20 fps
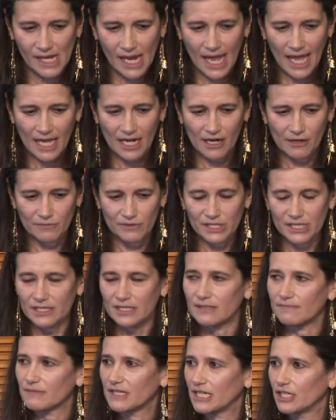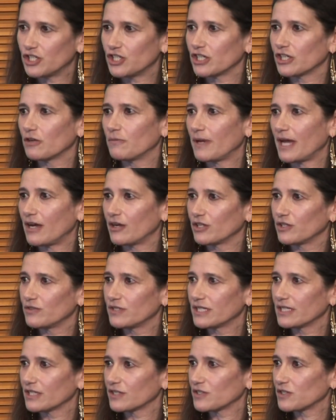and I was teaching about
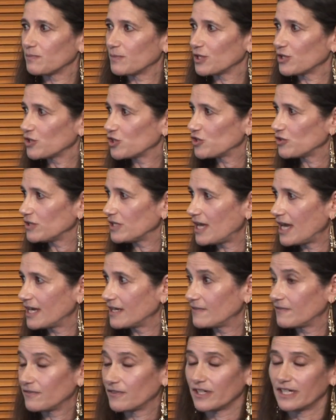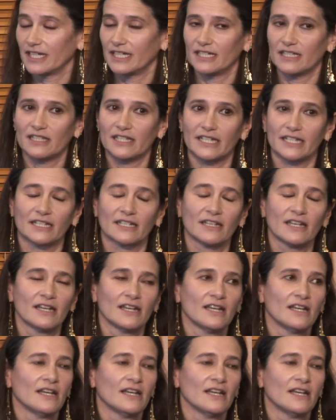using spiritual light for healing.